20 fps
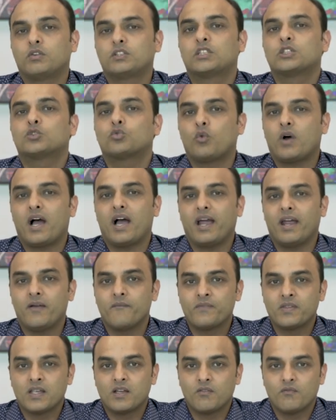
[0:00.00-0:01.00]
which is why
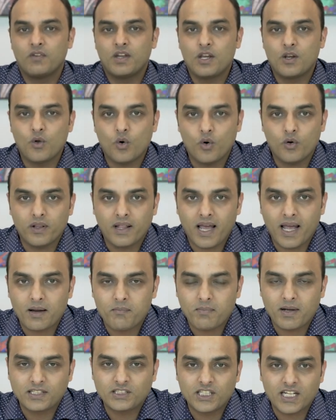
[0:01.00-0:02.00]
we know
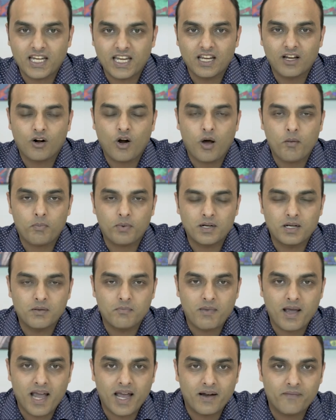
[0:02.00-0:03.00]
that by checking copper
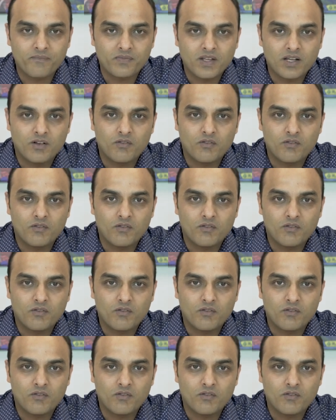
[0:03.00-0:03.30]
demand,